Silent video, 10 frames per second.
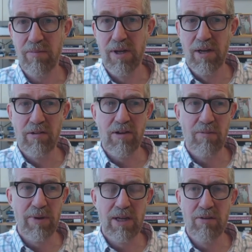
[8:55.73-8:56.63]
Somebody
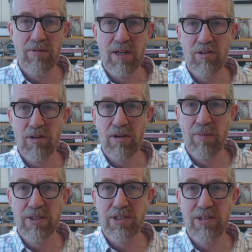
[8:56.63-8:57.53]
who needs an
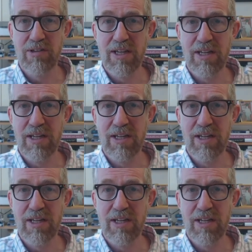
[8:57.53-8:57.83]
emergency